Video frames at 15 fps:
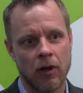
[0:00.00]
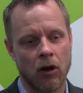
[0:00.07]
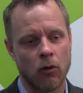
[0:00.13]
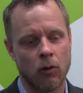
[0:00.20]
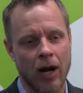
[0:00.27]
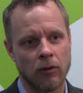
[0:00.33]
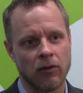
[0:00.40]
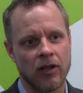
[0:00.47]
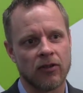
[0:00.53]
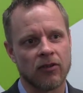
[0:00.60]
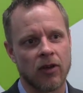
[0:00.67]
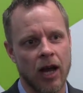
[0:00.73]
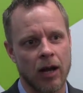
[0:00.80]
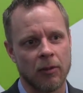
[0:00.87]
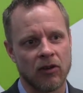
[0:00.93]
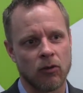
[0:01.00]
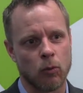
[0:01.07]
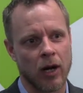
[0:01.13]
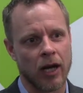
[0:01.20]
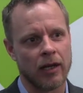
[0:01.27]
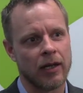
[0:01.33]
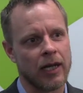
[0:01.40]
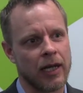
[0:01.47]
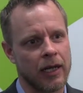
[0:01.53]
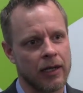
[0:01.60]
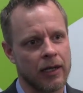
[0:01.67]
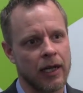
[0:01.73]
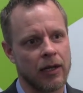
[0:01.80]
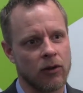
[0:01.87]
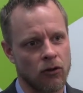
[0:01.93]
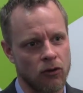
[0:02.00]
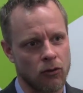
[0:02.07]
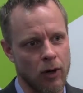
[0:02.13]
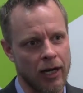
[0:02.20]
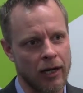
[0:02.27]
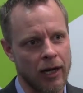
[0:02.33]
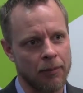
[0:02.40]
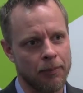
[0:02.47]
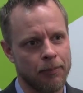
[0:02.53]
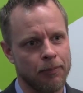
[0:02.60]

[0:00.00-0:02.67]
around this time as well in Australia.